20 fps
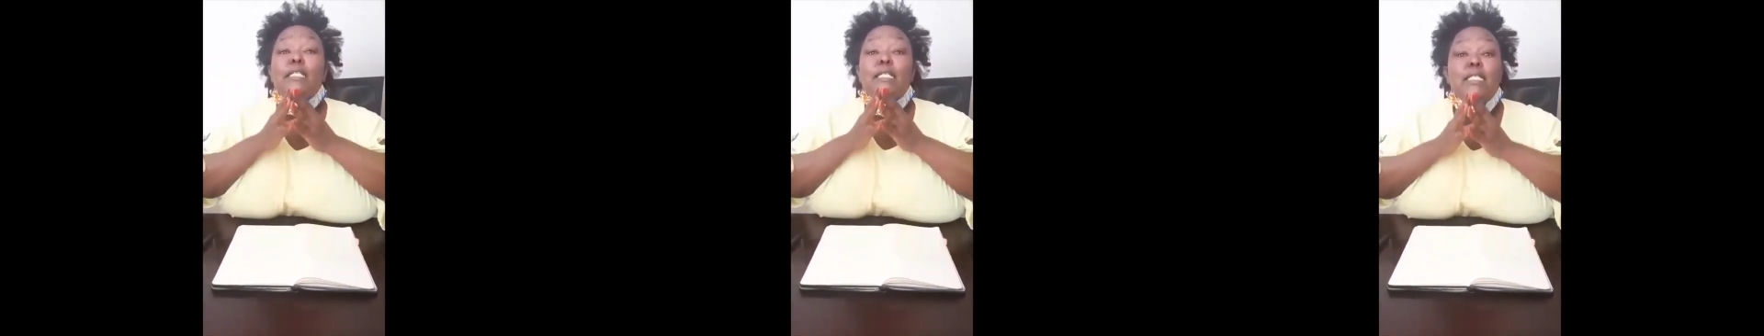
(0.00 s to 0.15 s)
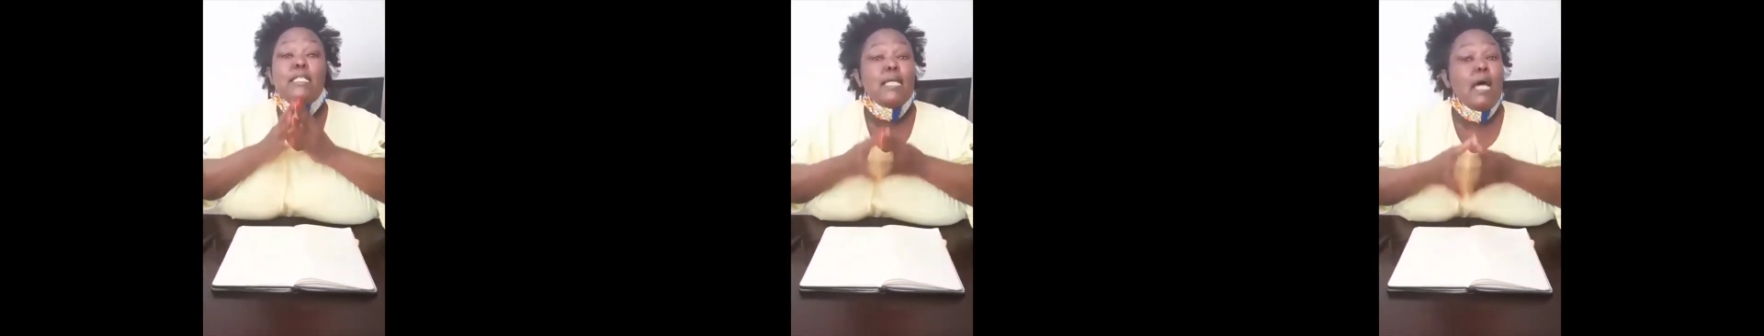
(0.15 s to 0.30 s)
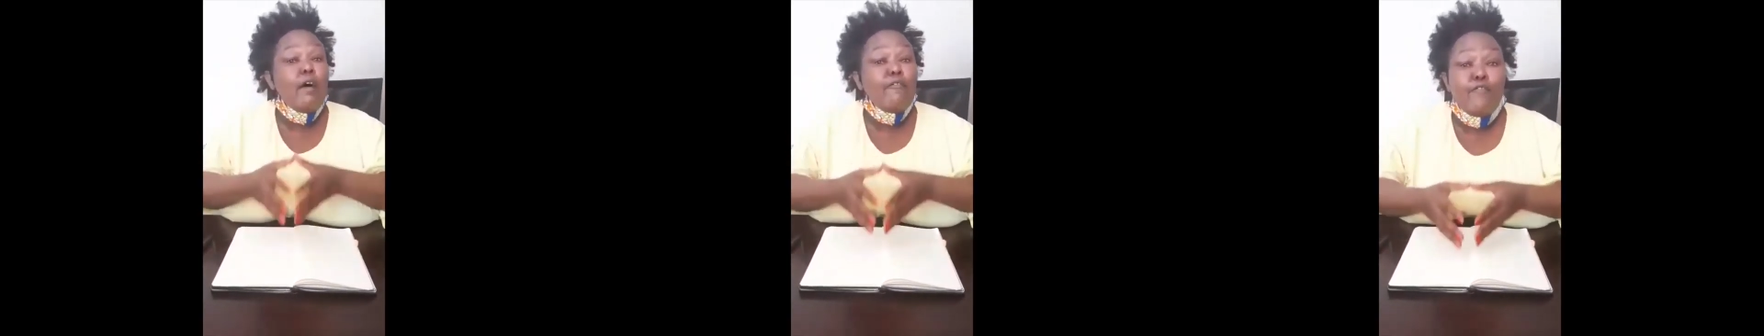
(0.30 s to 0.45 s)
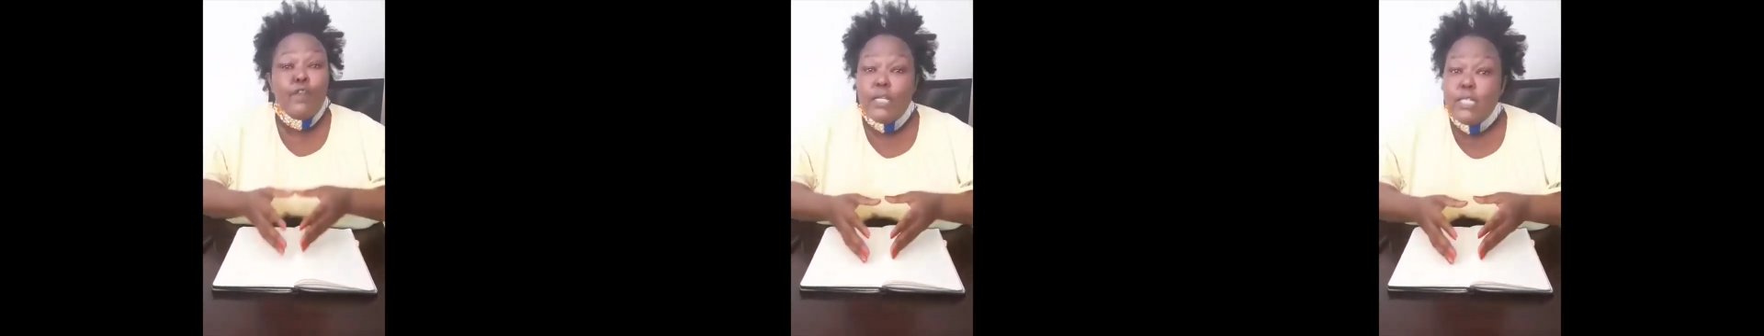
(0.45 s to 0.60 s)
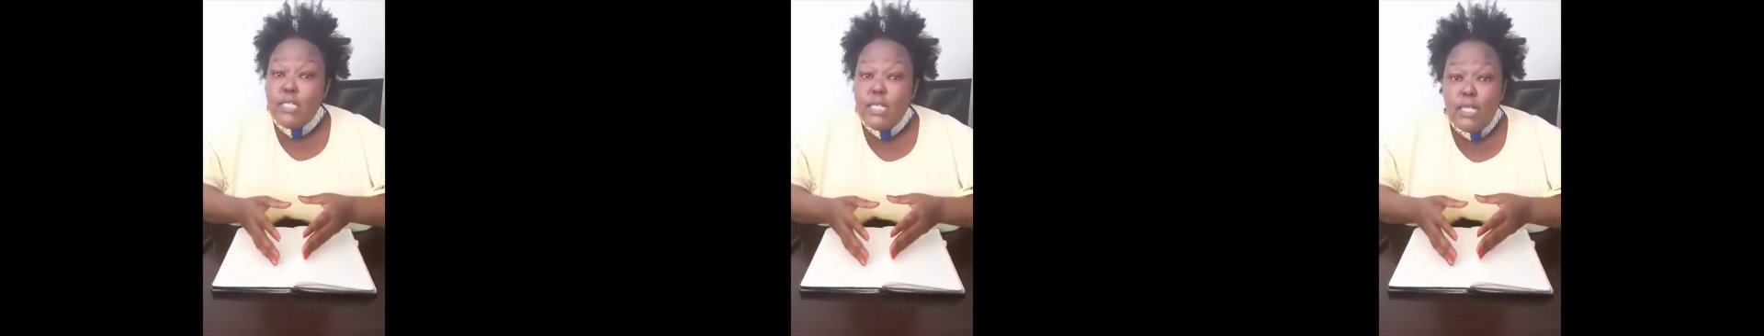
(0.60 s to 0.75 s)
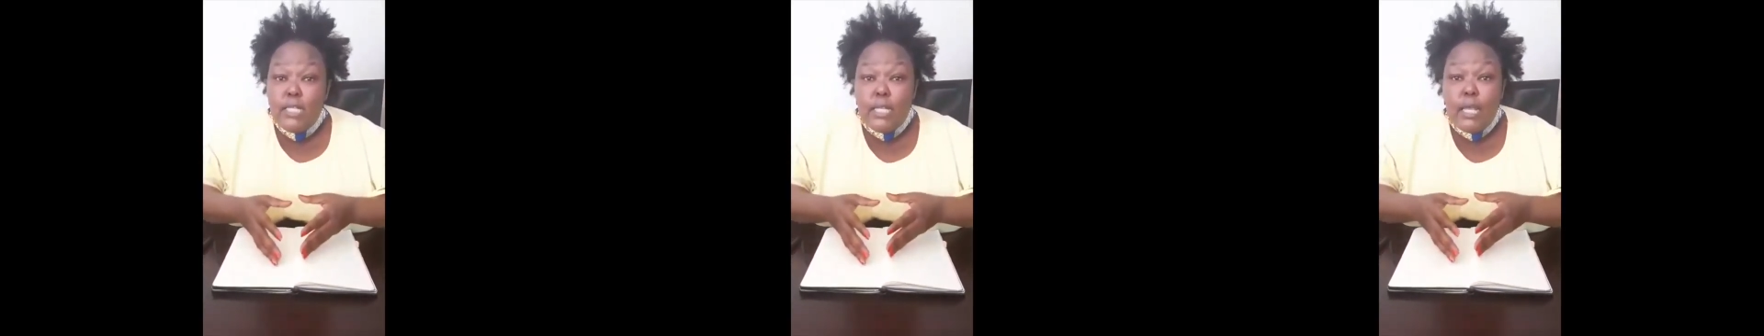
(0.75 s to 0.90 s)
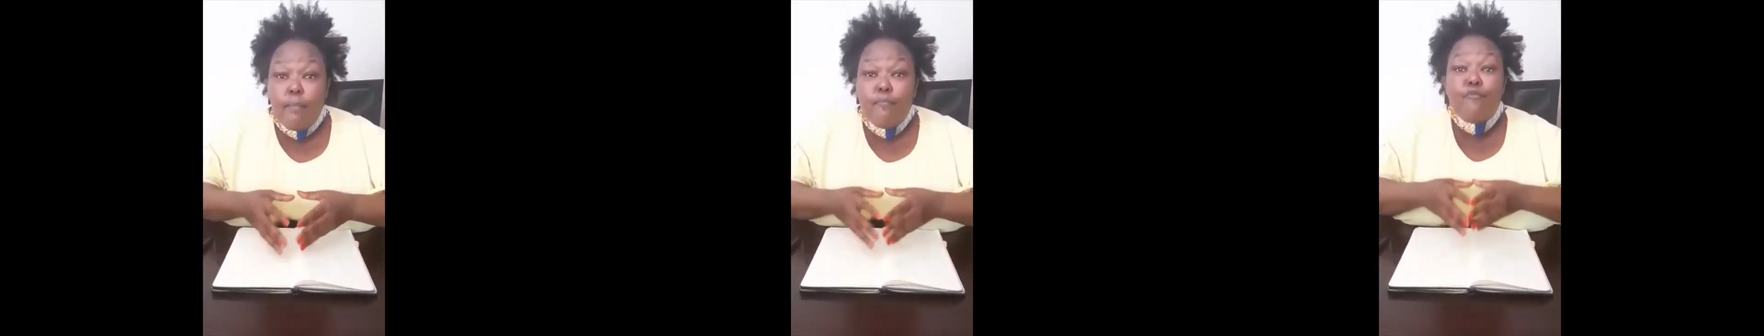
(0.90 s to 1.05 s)
it's
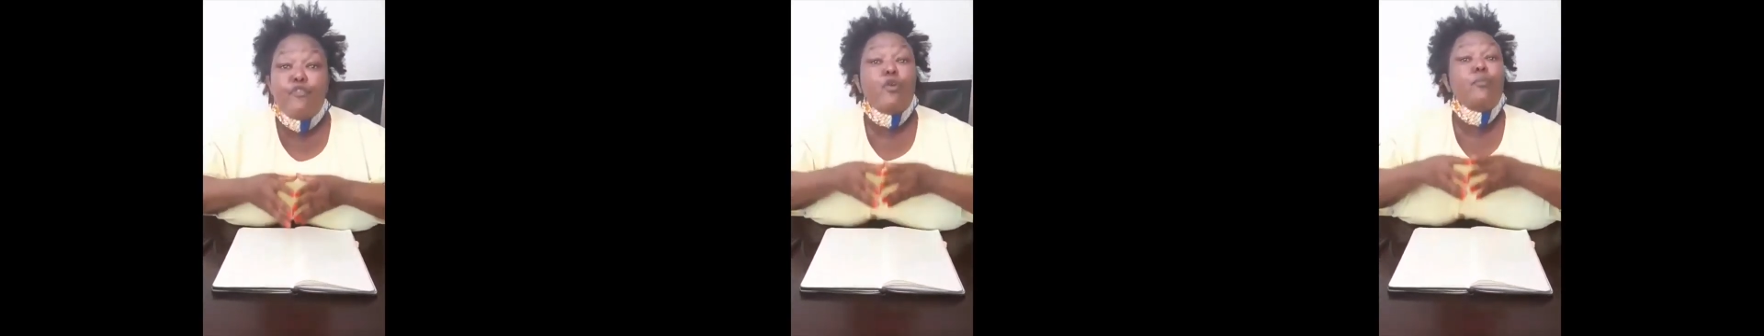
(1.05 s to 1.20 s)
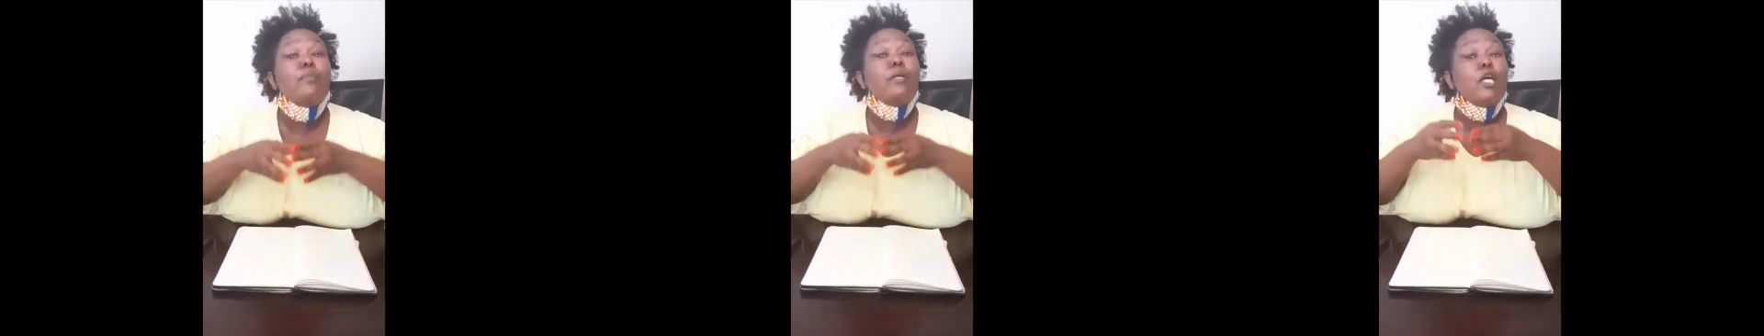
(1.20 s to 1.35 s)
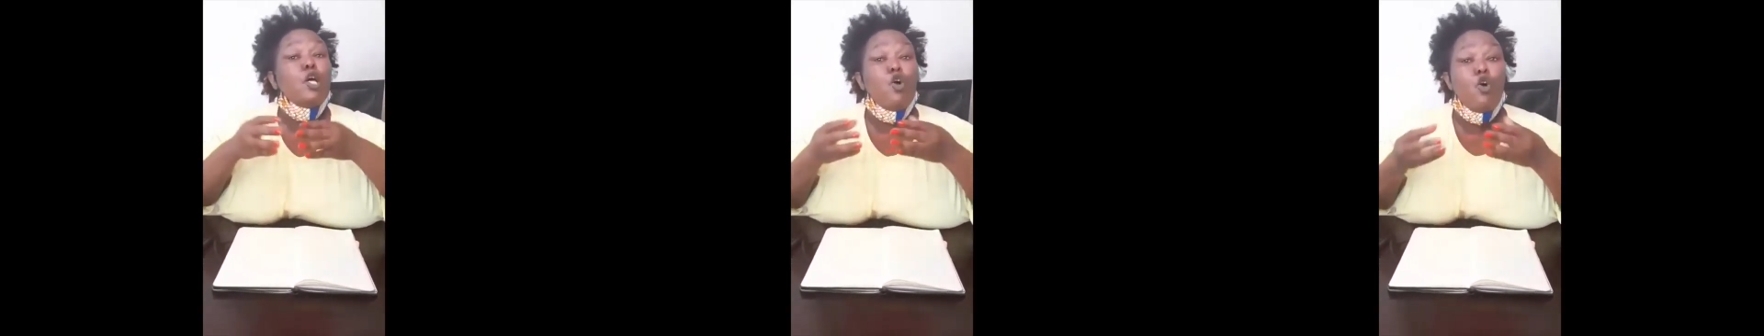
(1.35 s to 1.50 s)
affecting them from the